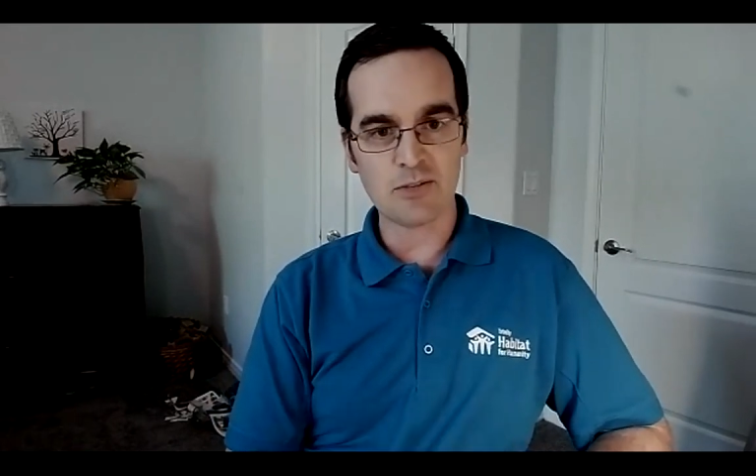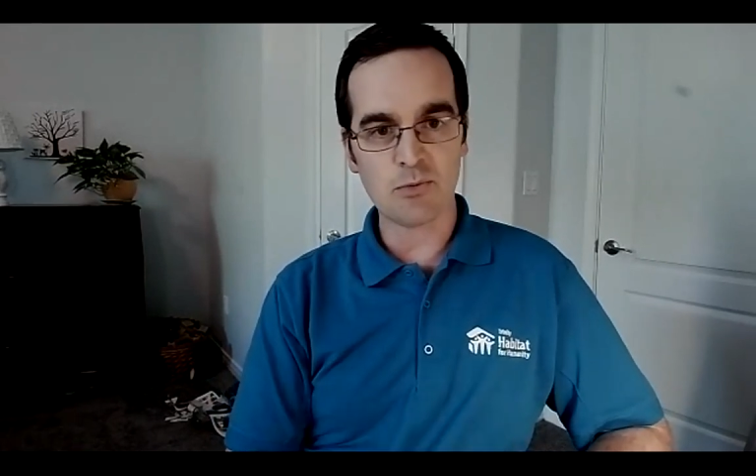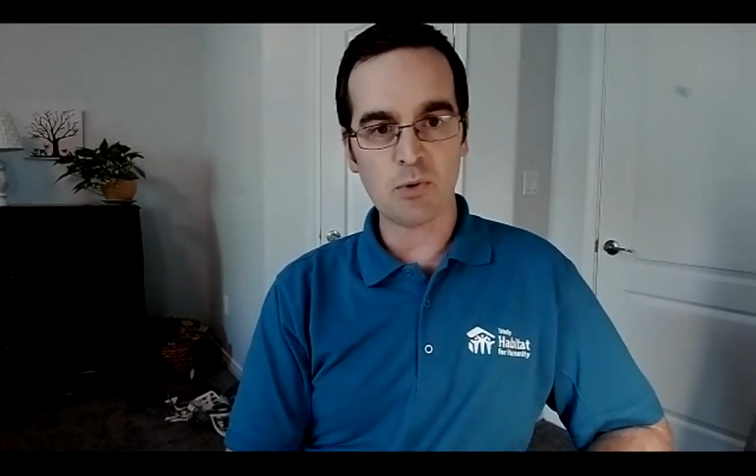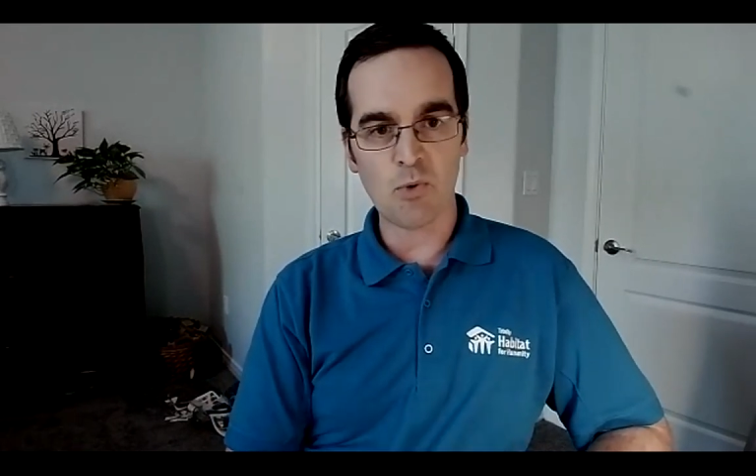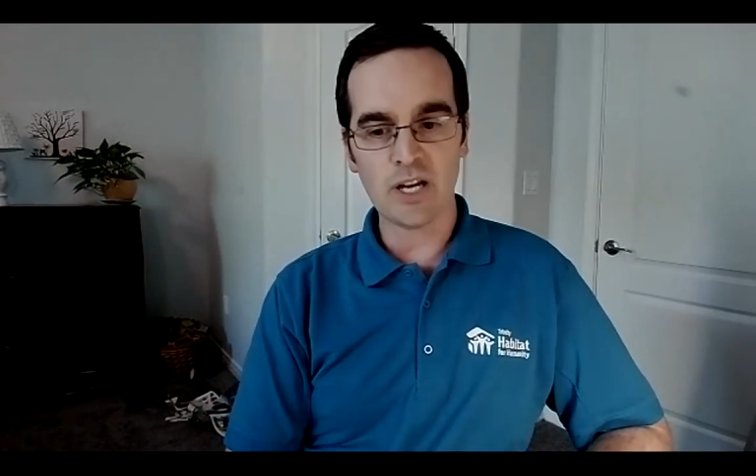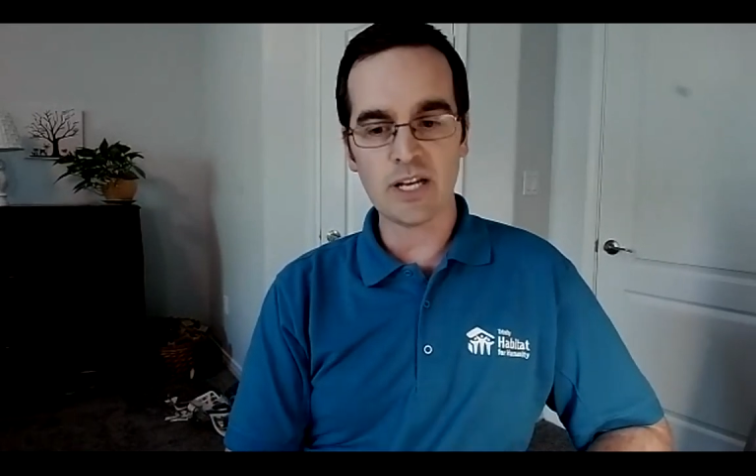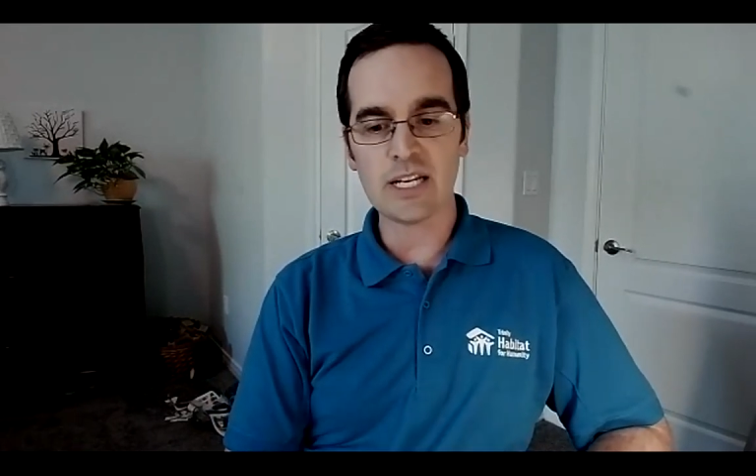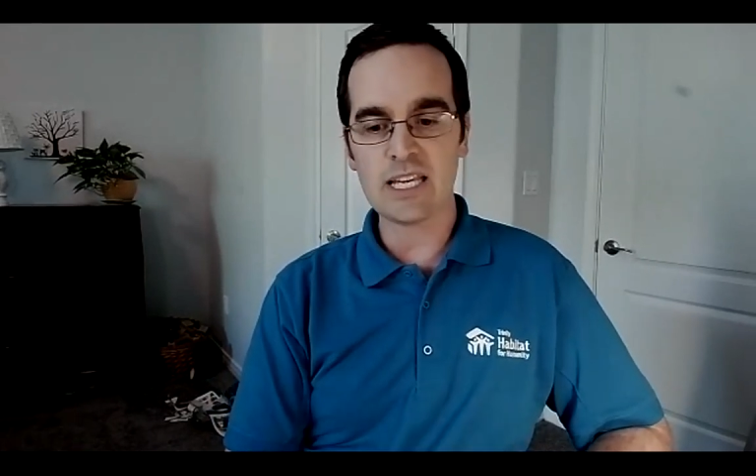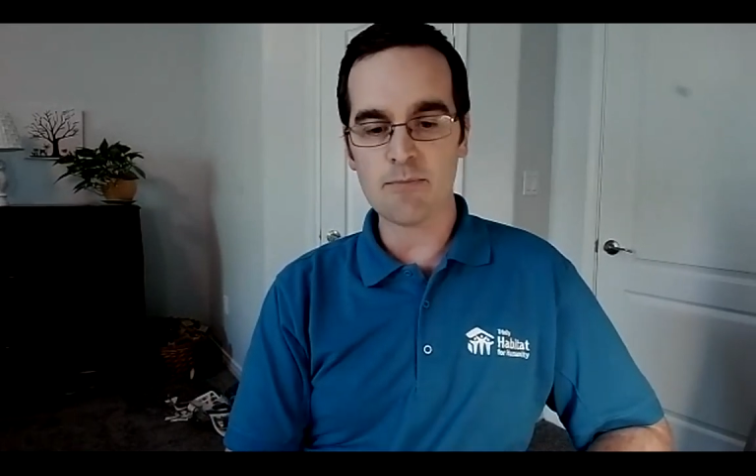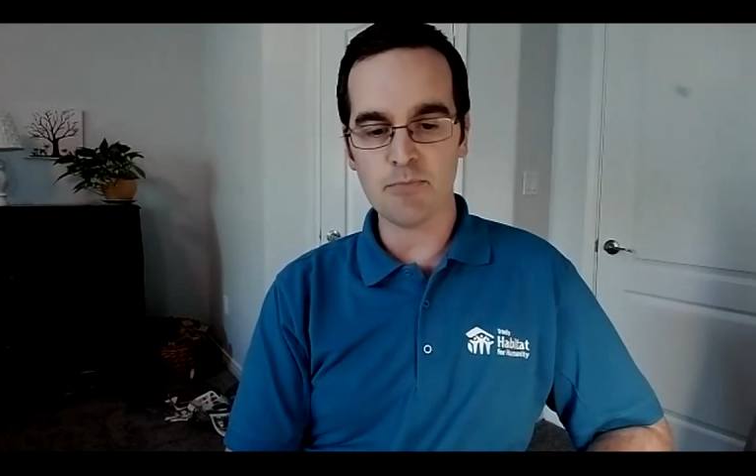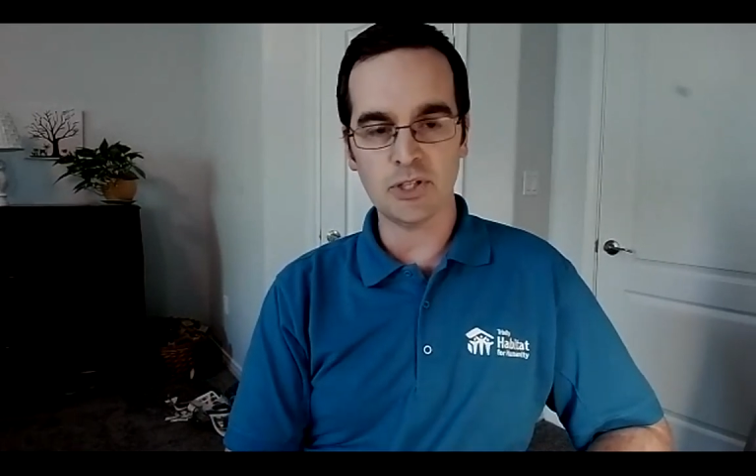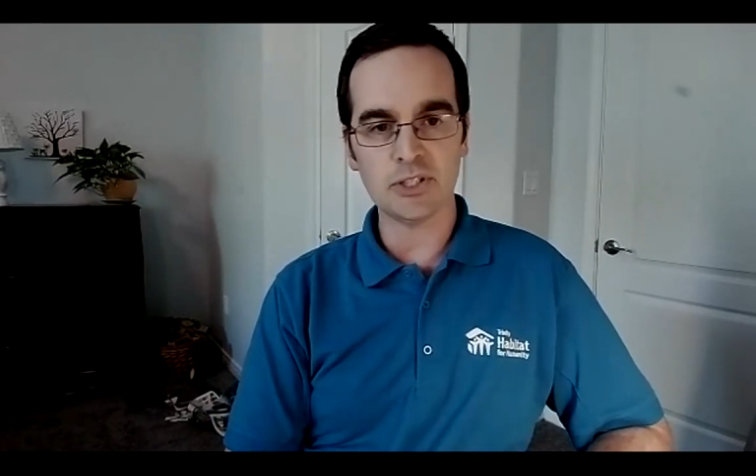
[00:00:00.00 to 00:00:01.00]
and we wanted to
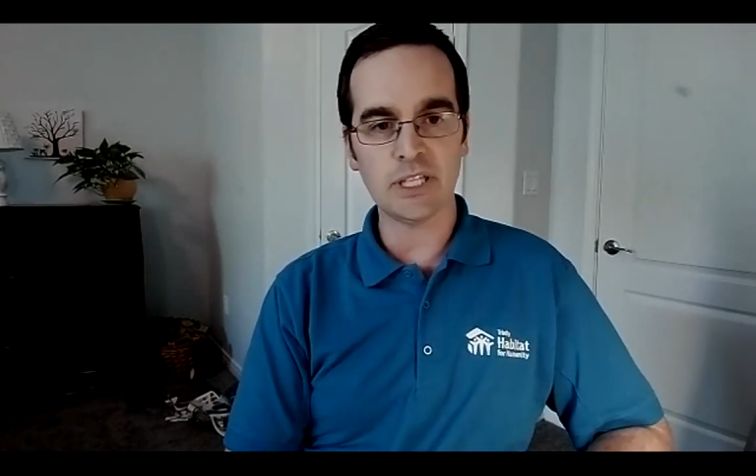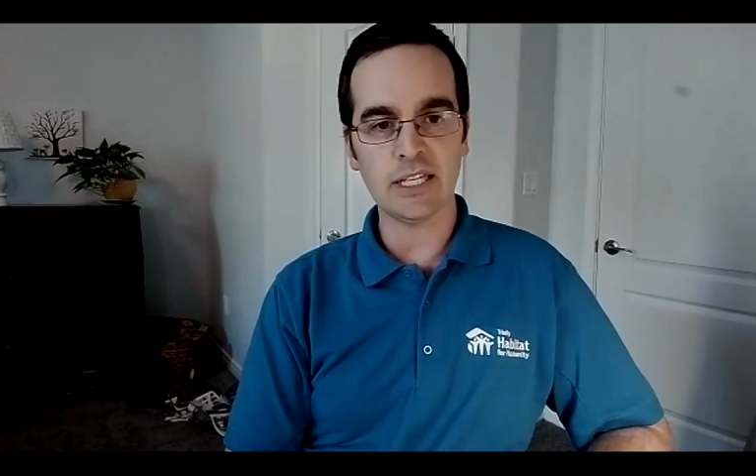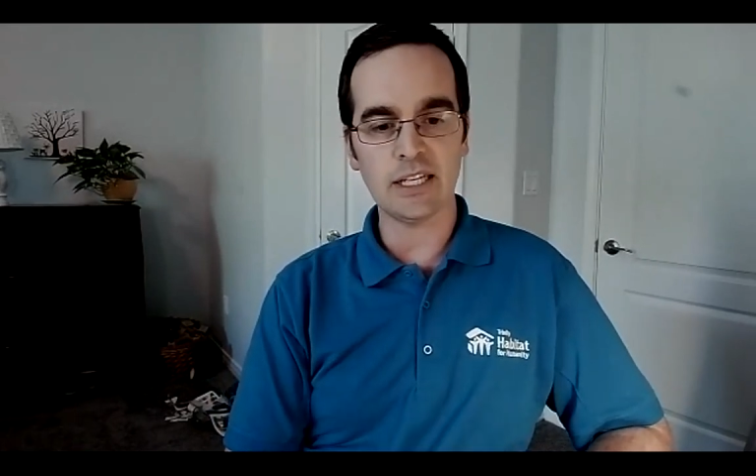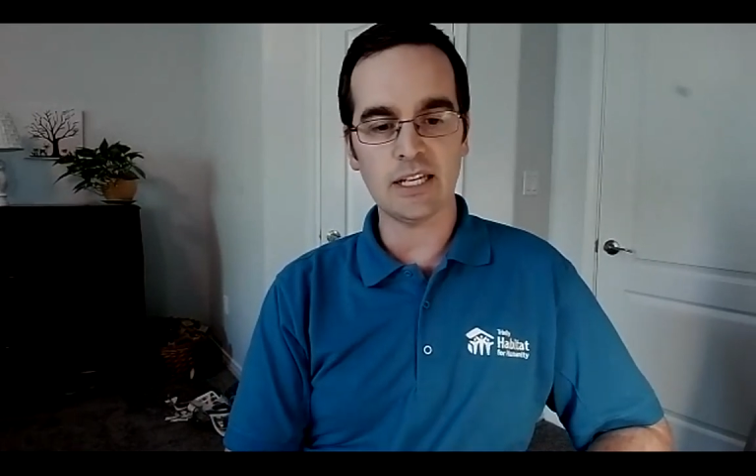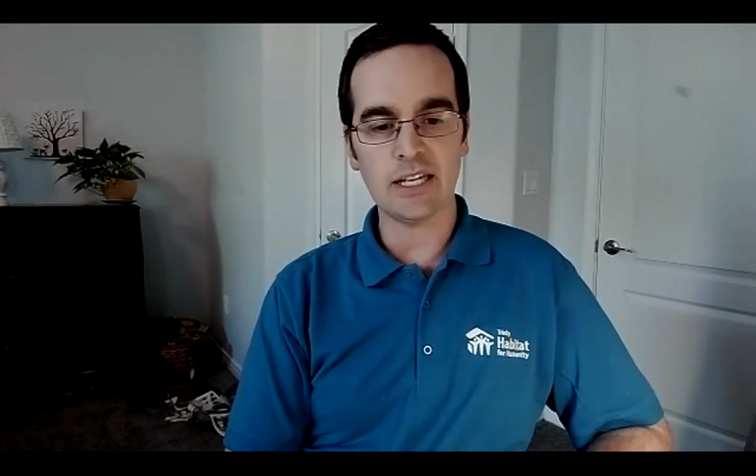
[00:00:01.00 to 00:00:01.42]
keep building.